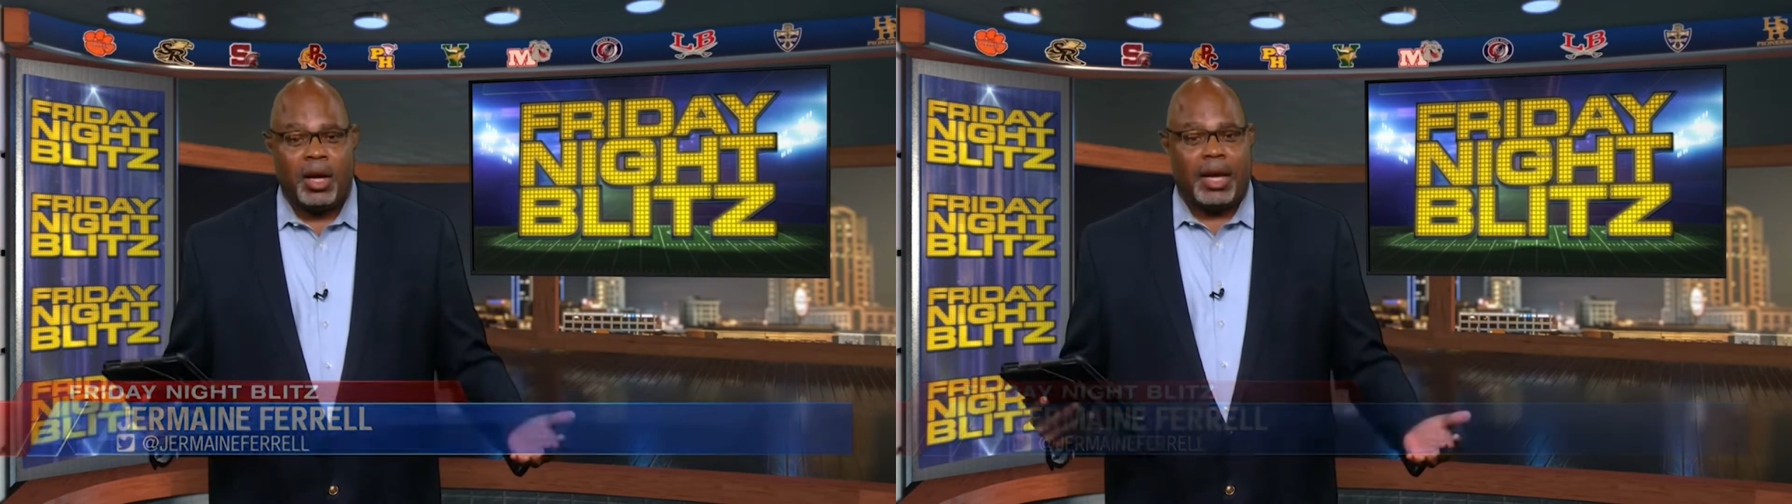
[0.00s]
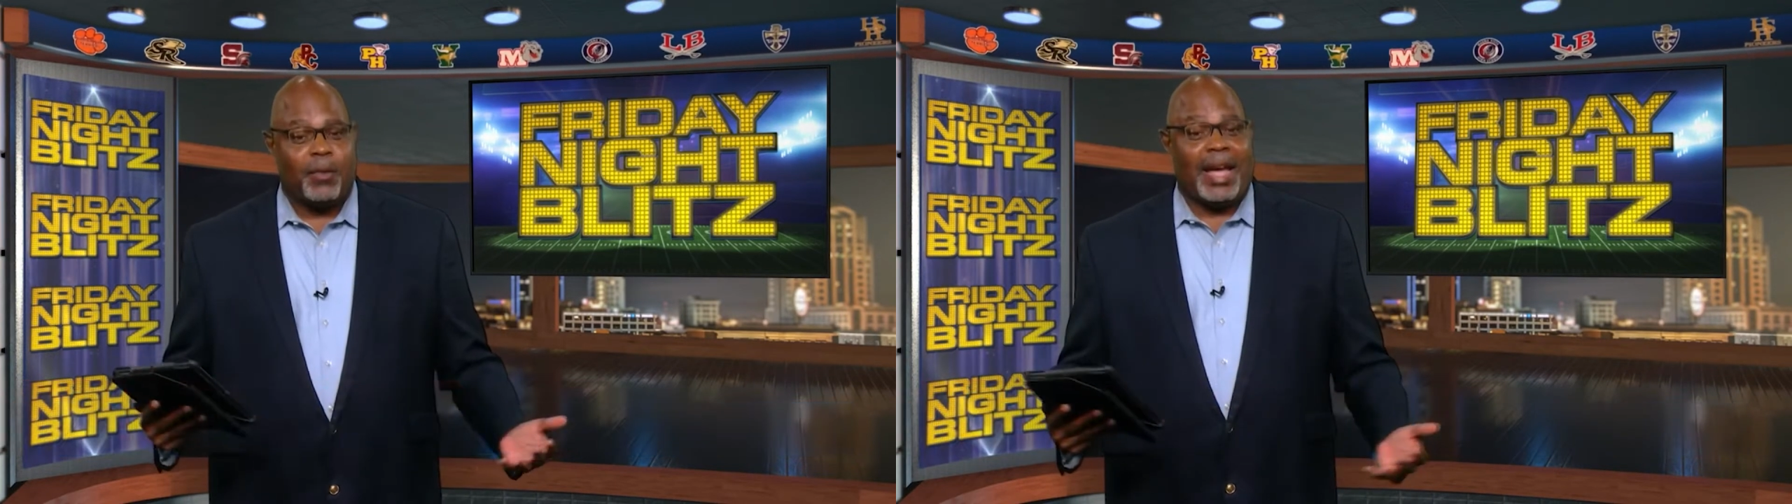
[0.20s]

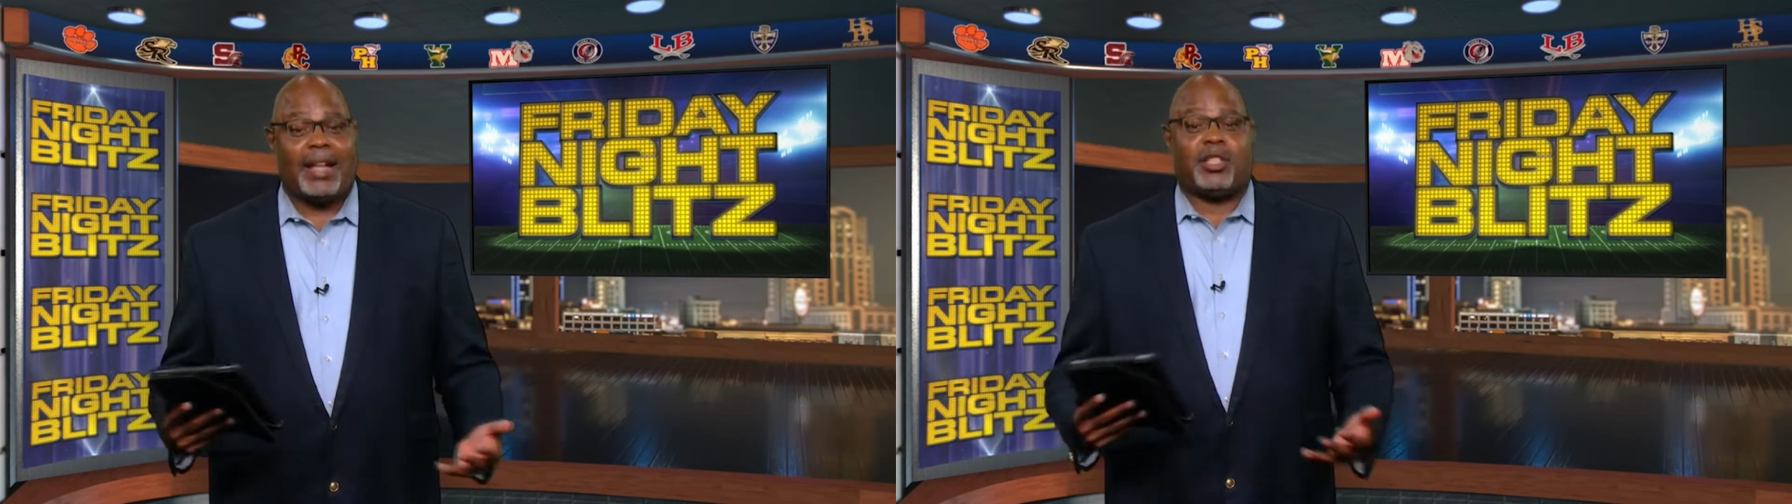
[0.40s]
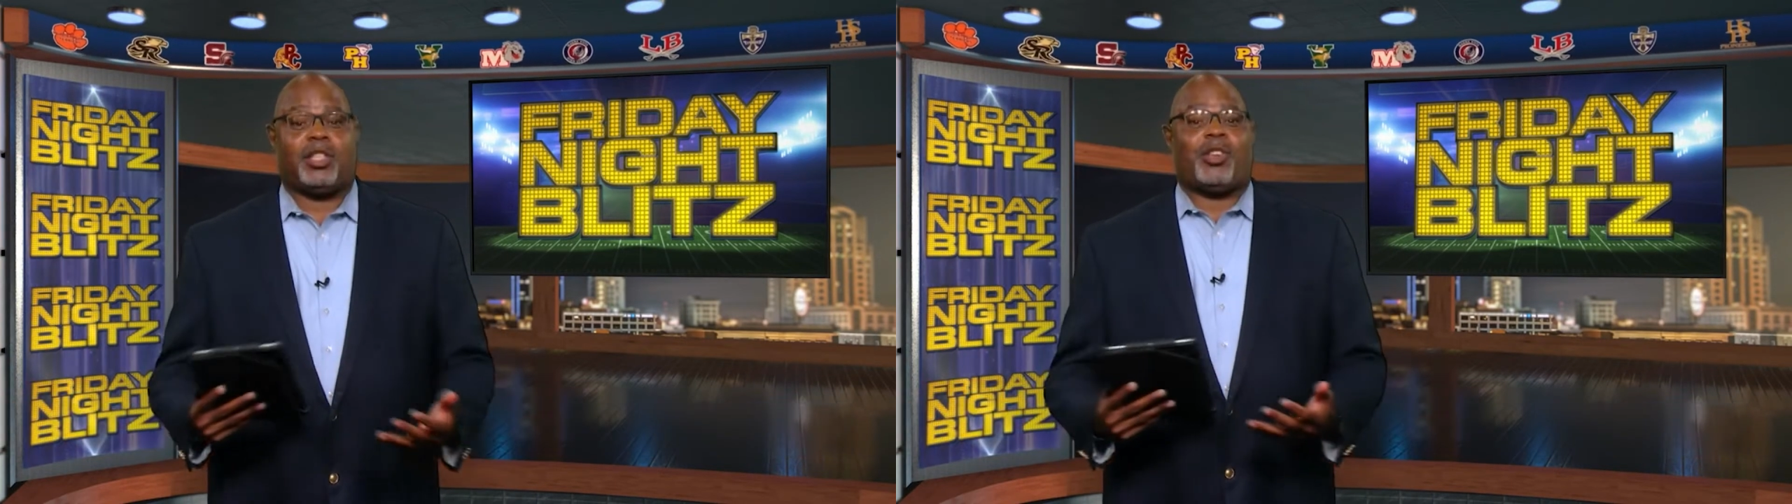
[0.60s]
And we
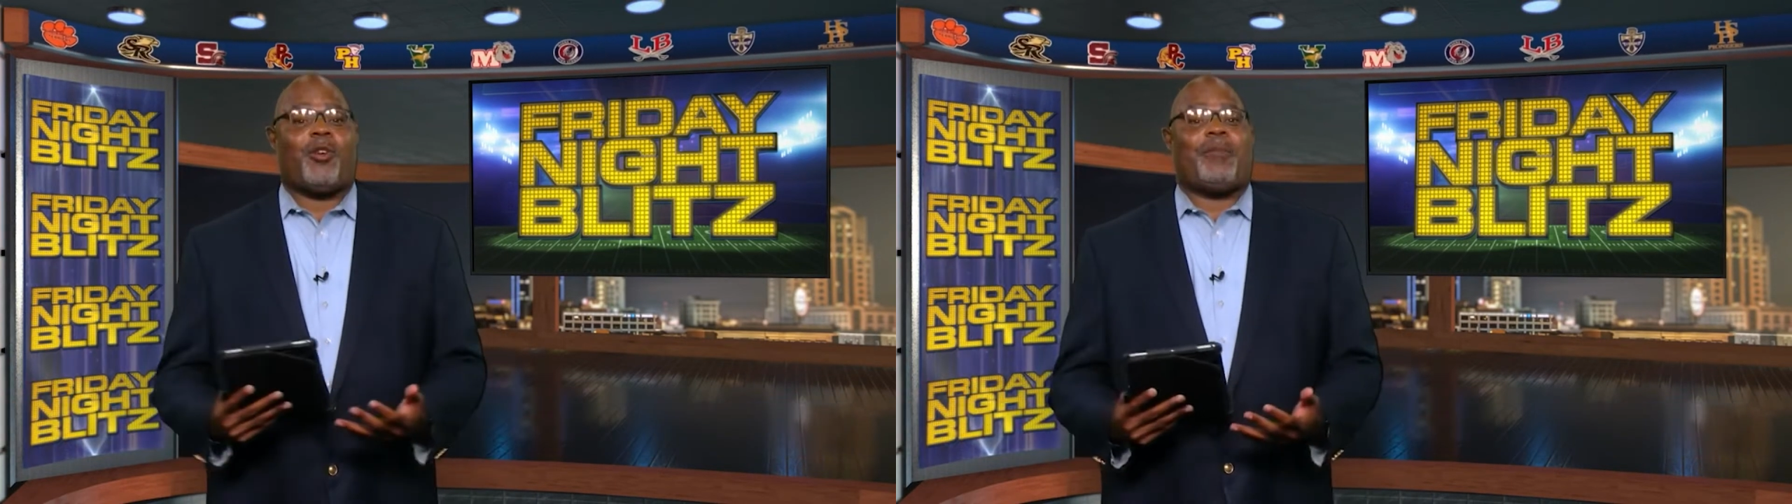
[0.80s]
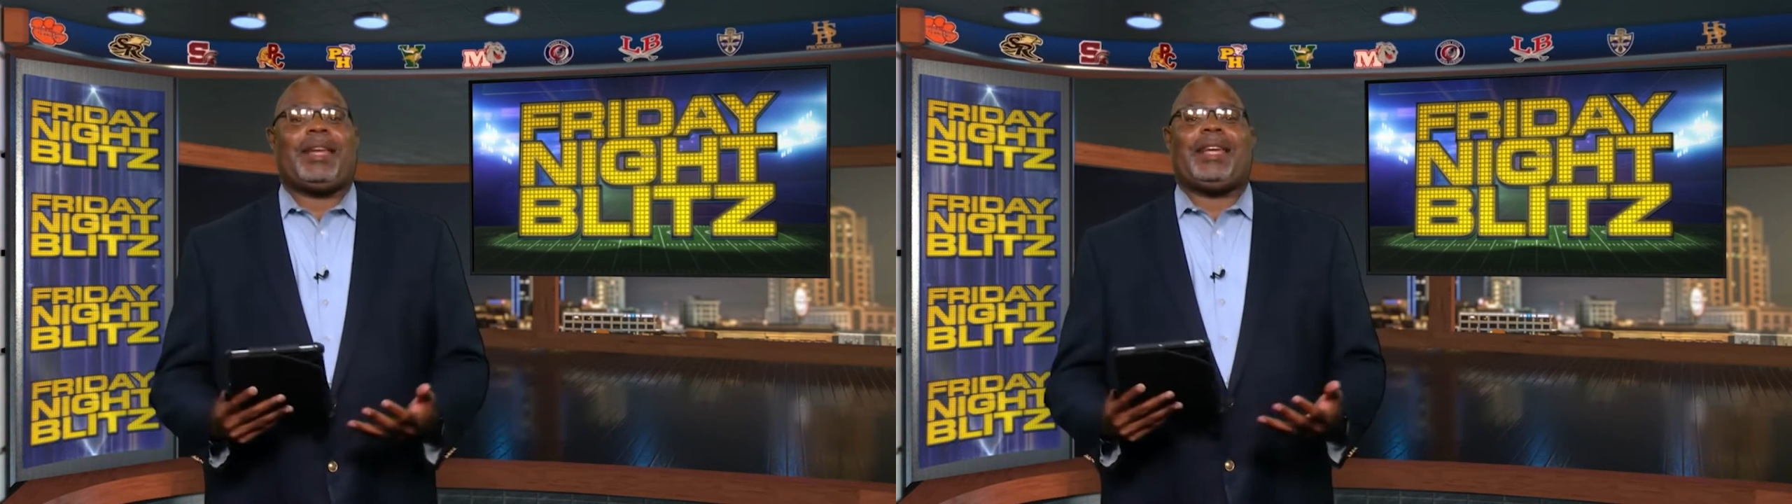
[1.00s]
had
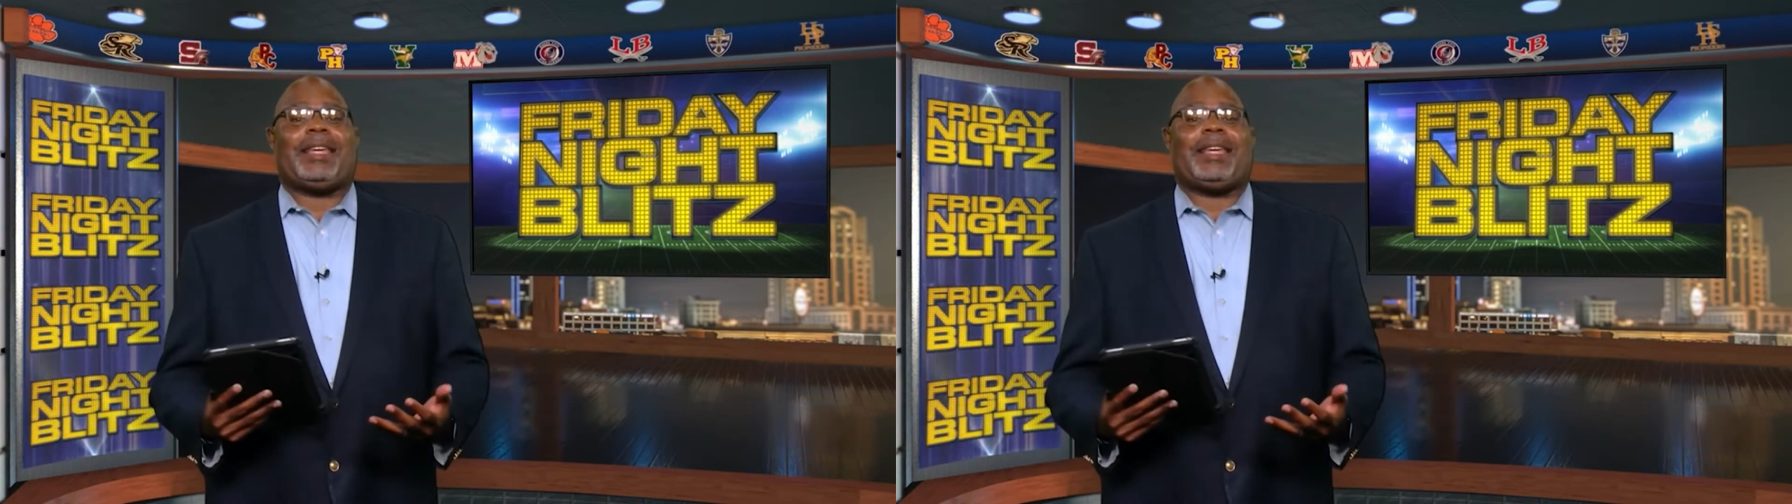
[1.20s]
so many